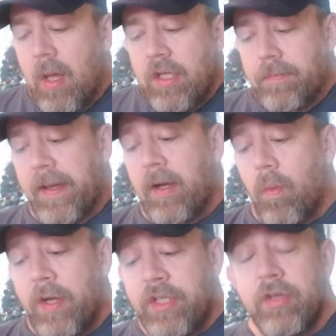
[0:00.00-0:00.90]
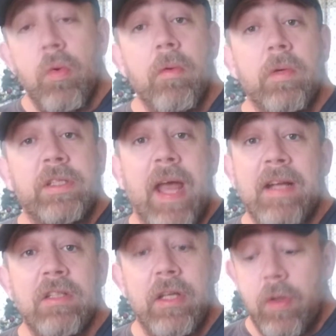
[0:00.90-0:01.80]
Speaking of which, this one was
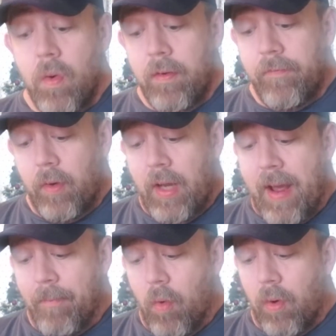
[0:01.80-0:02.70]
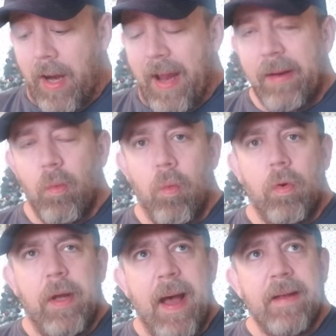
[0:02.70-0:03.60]
actually going for a lot more. I
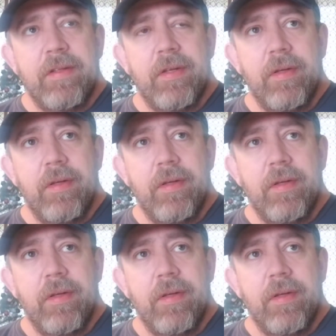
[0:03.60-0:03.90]
got,